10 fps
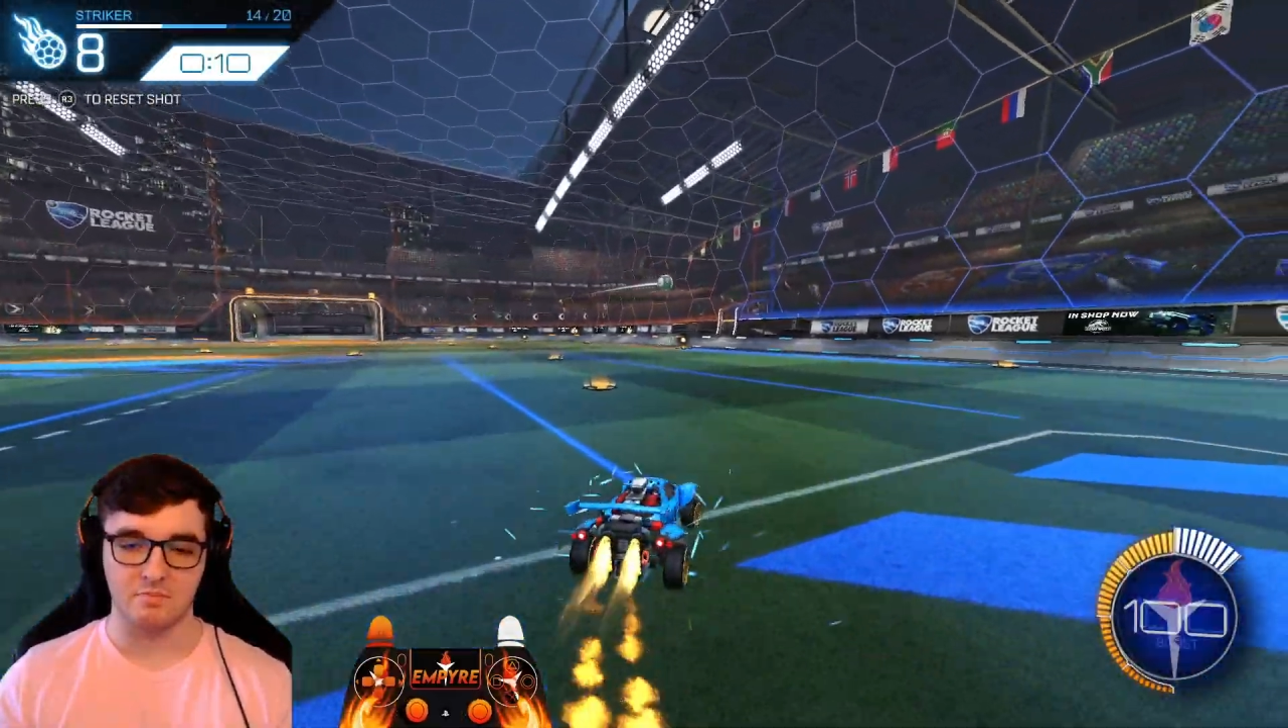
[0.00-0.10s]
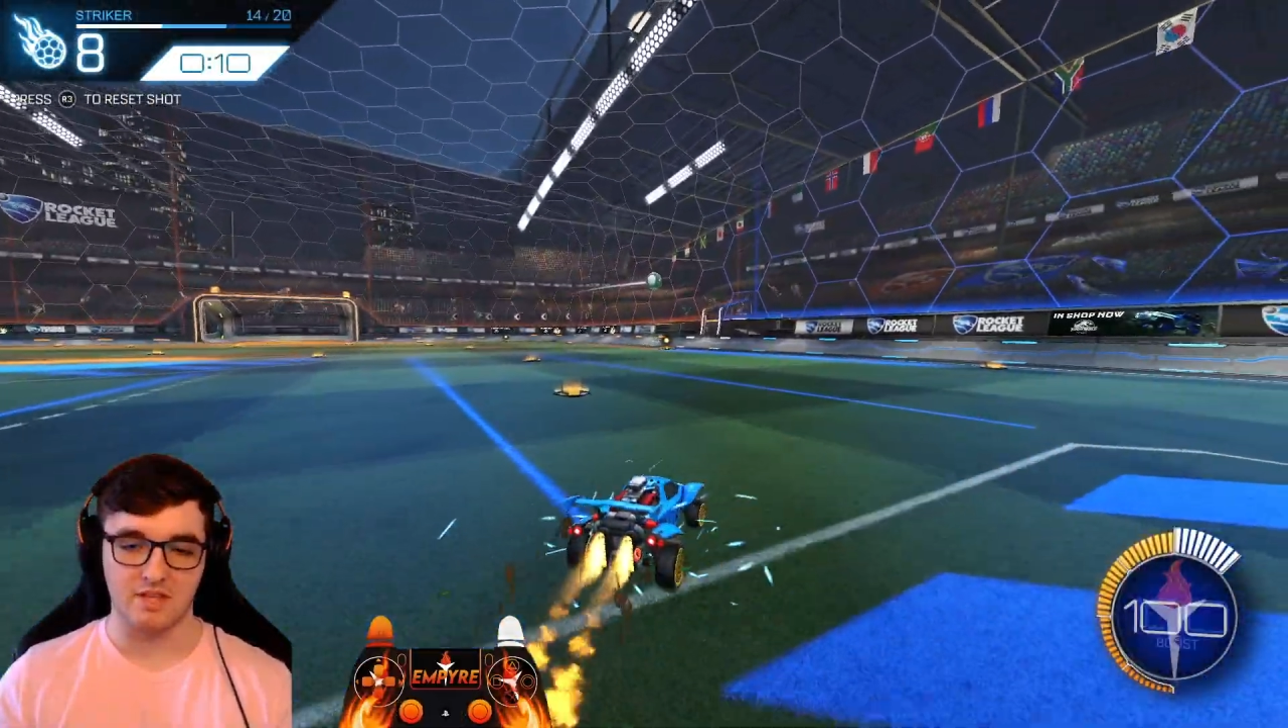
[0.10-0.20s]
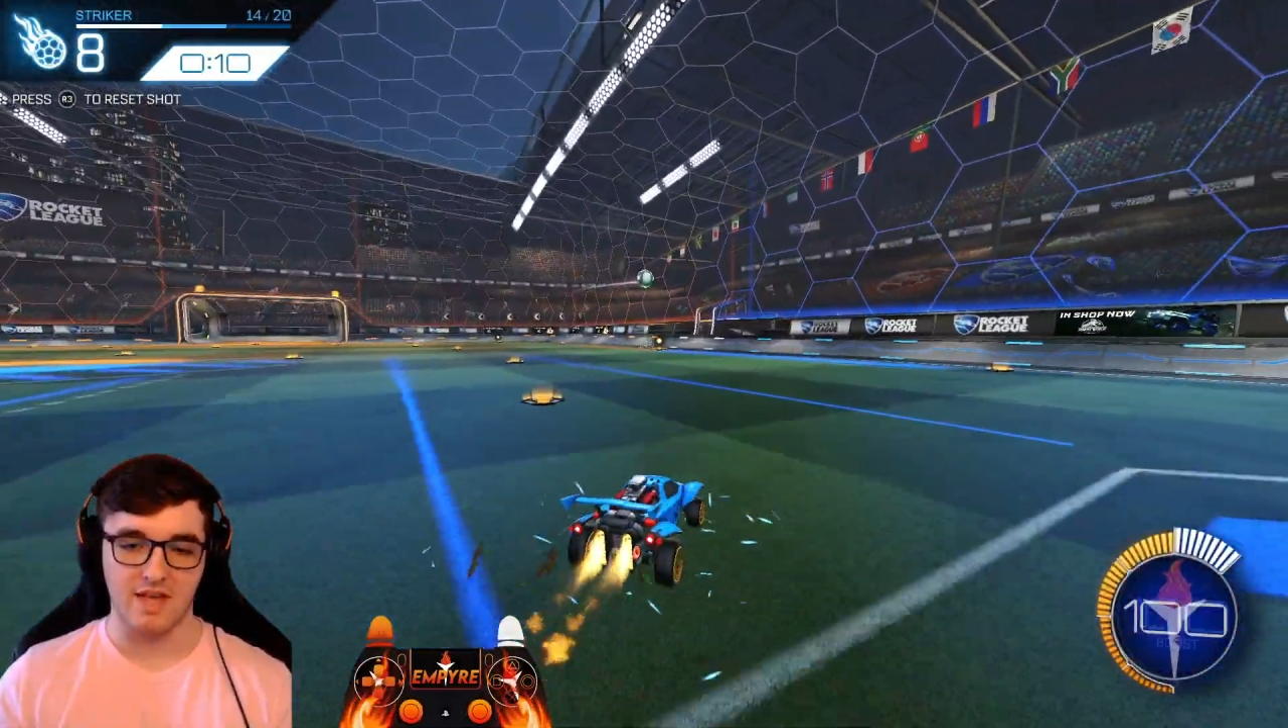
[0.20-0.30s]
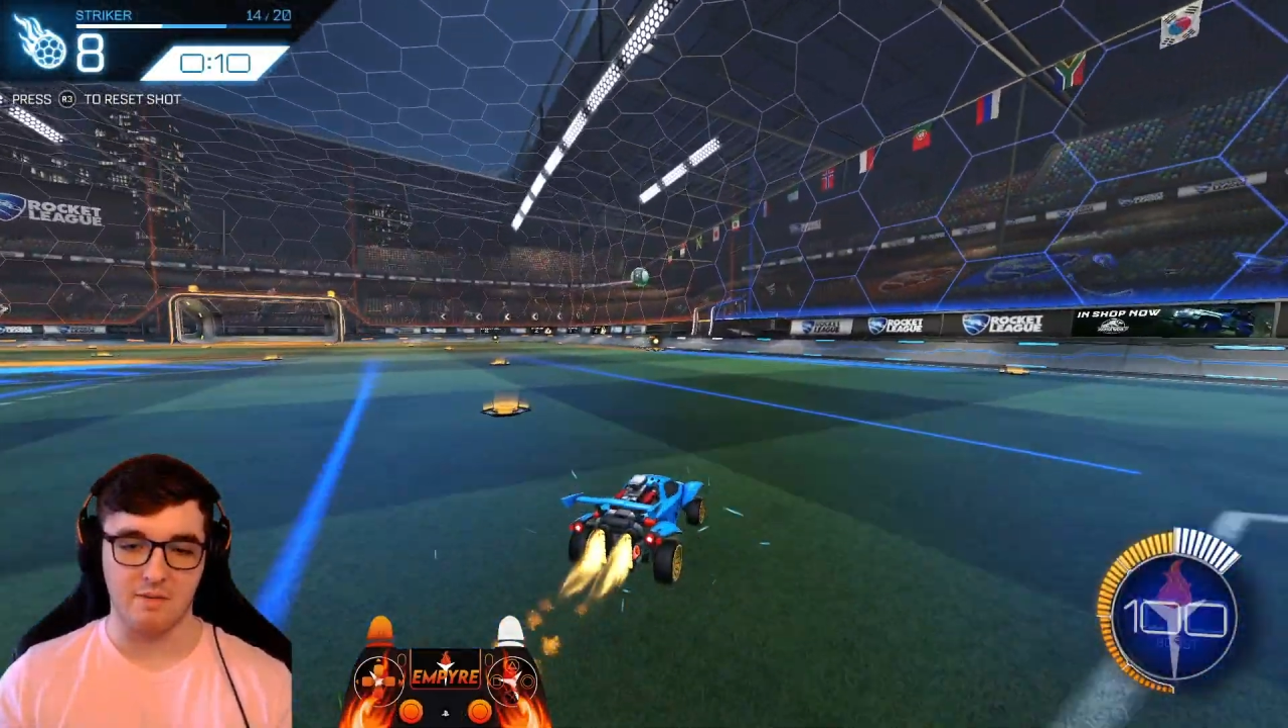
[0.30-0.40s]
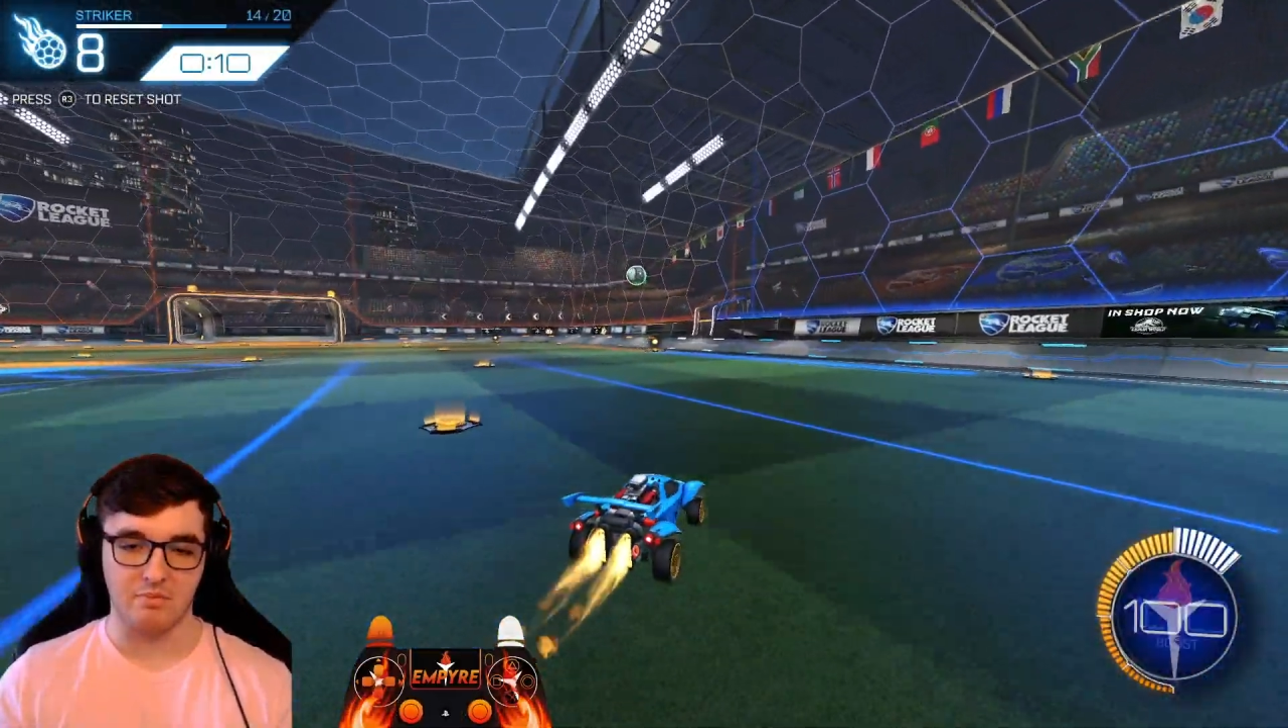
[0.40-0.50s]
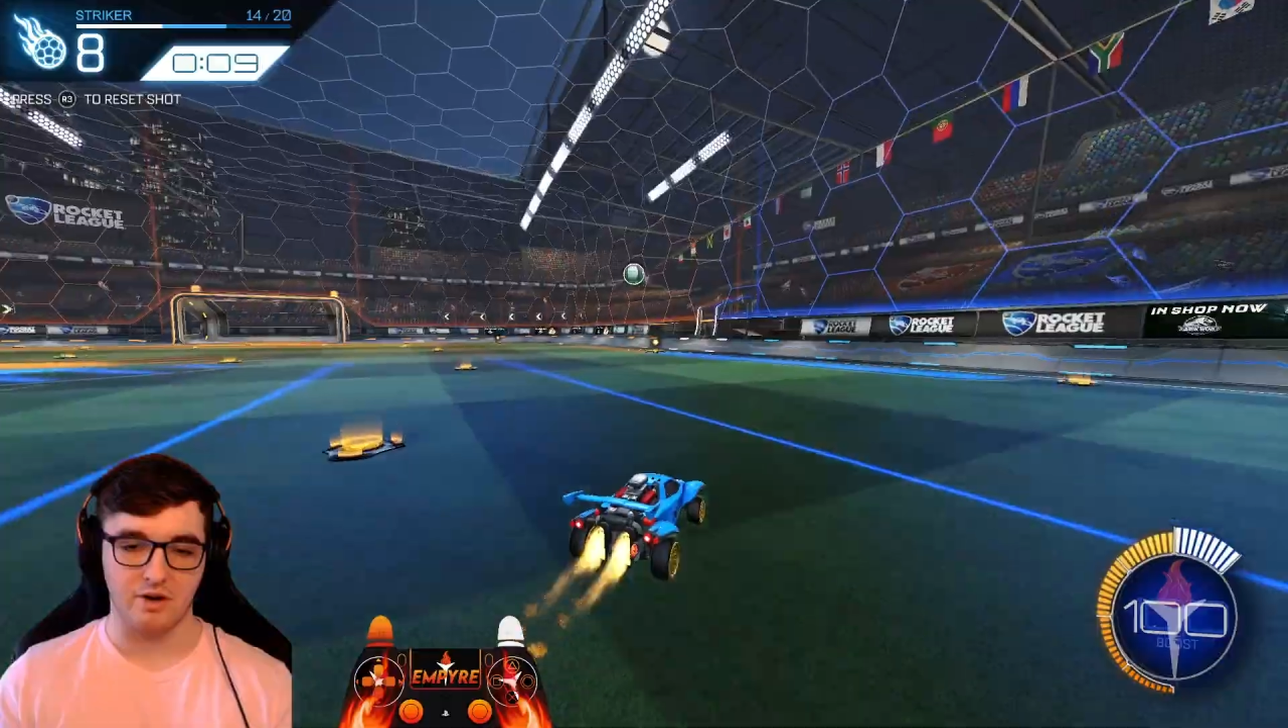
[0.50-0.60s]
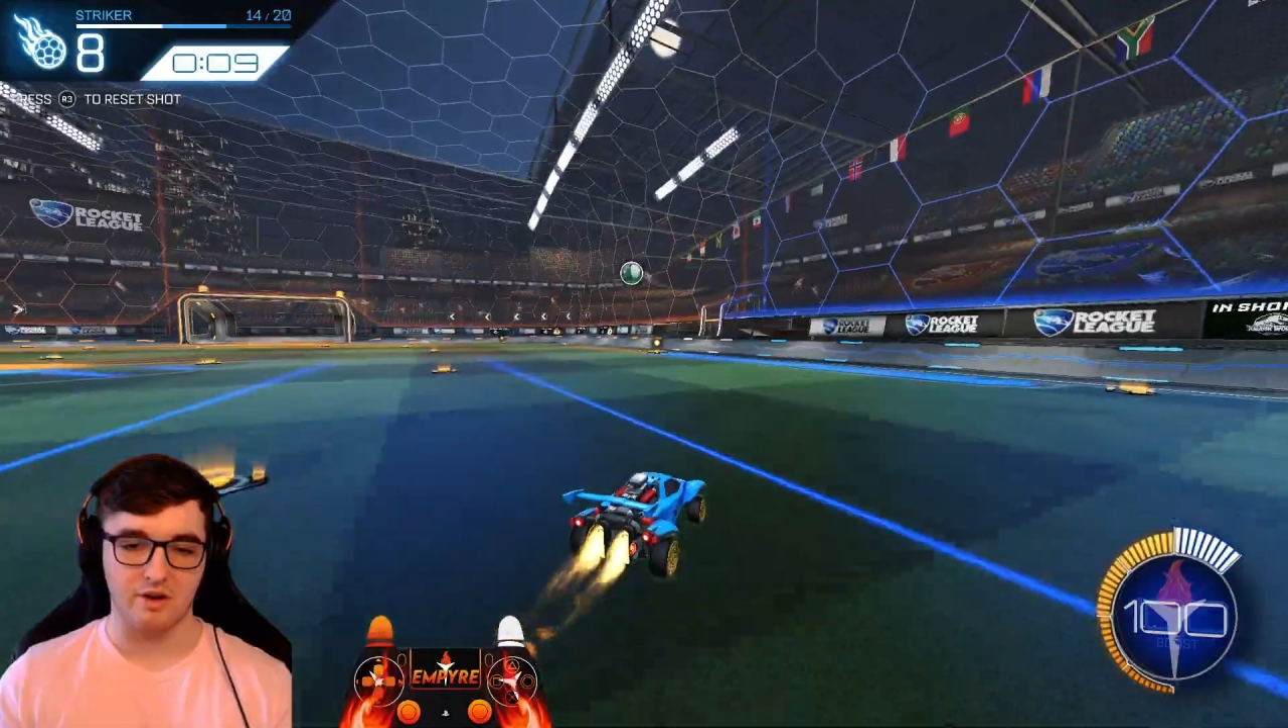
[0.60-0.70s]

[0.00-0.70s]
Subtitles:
be that player